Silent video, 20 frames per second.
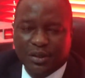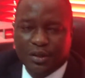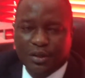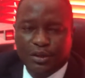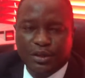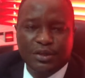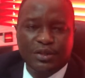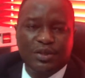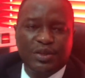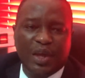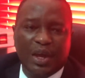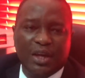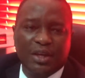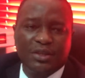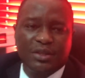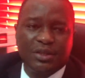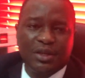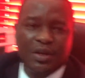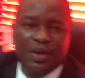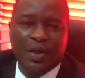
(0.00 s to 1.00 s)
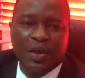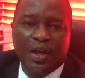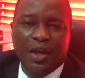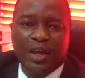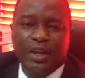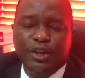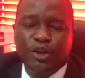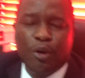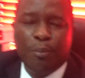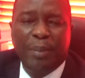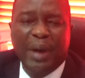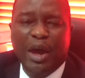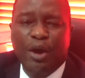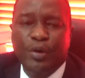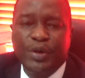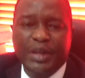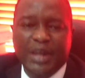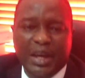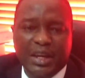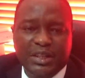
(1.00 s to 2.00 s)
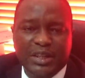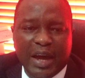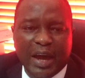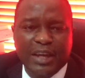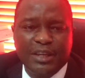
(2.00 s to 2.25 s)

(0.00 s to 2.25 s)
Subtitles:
These days, your biodata